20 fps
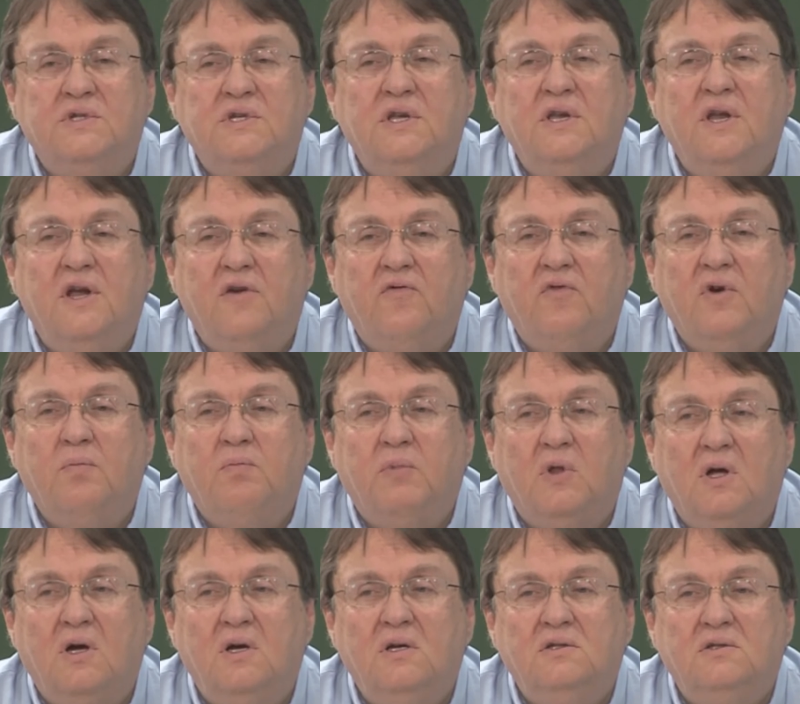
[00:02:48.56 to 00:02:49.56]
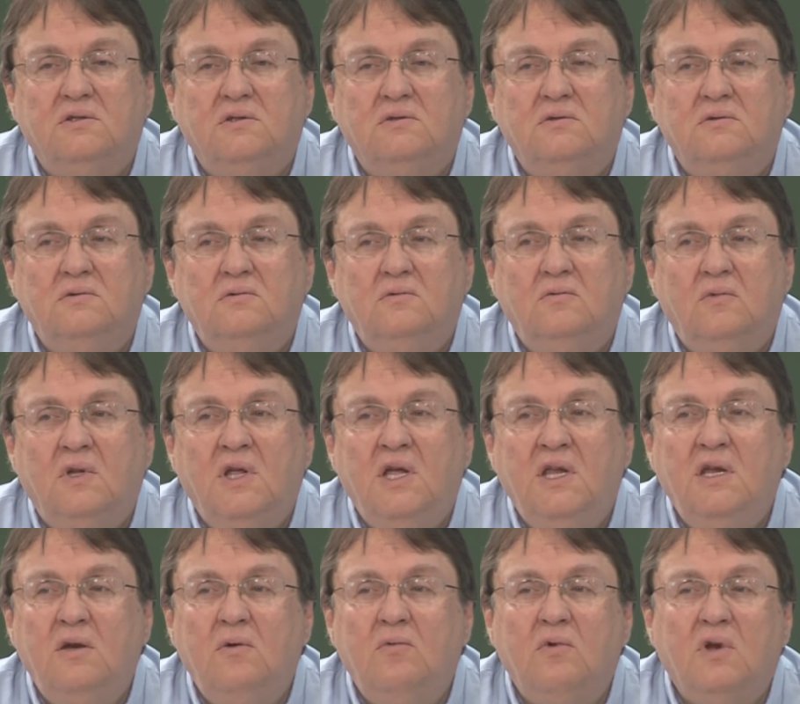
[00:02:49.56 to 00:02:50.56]
was in every place? Well,
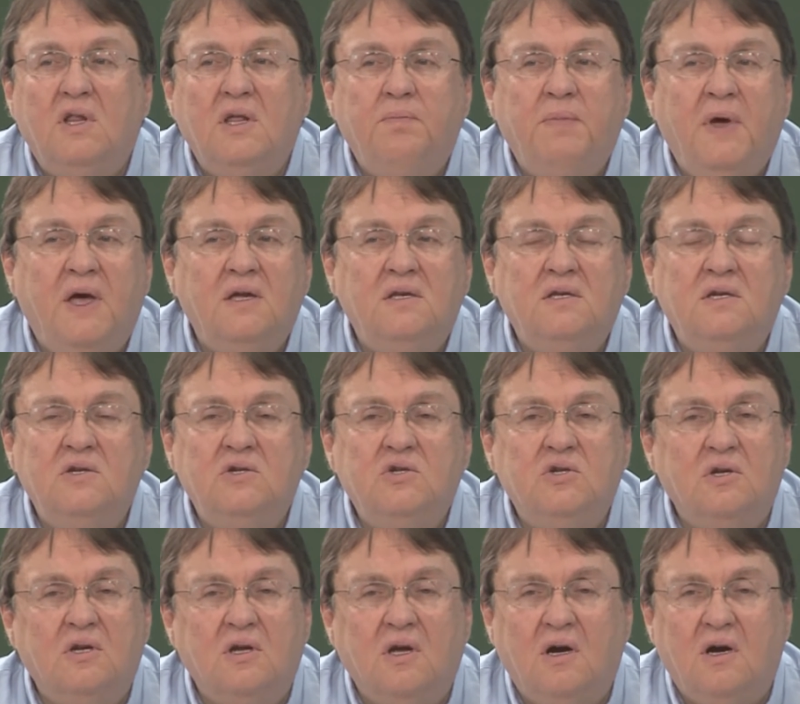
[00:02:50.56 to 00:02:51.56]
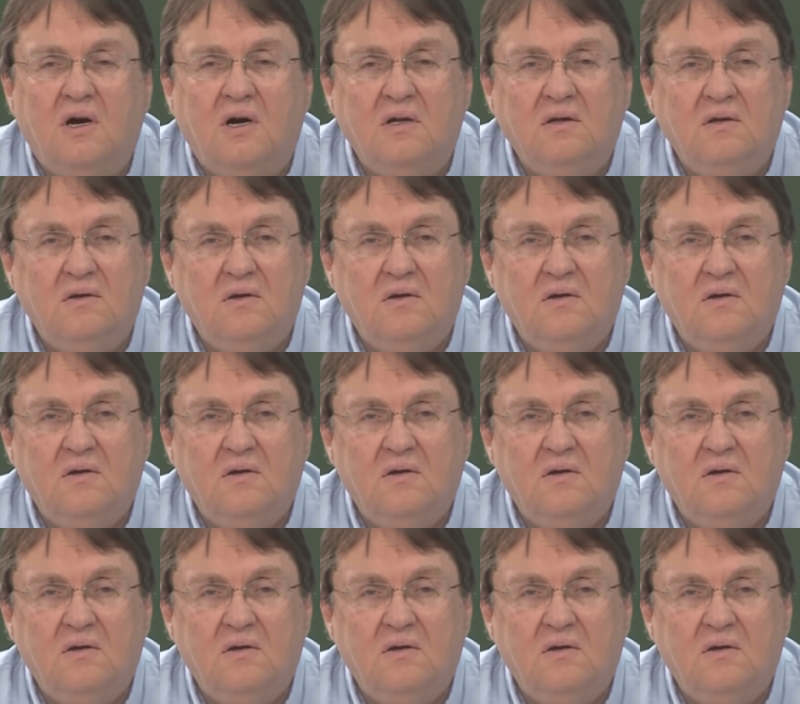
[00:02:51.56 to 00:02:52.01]
he didn't really pay attention to God.